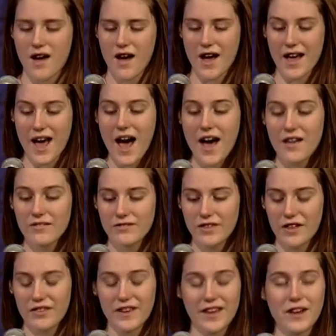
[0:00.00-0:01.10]
I have
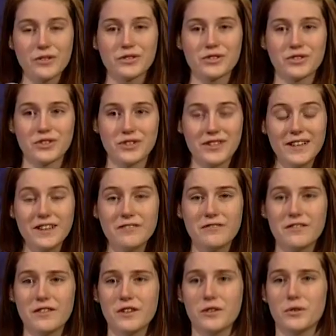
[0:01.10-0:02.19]
nothing else to give
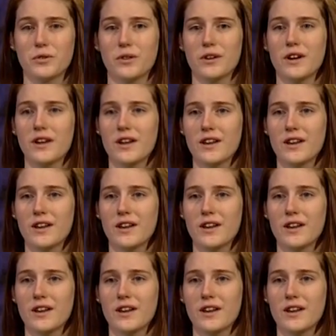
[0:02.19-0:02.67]
you,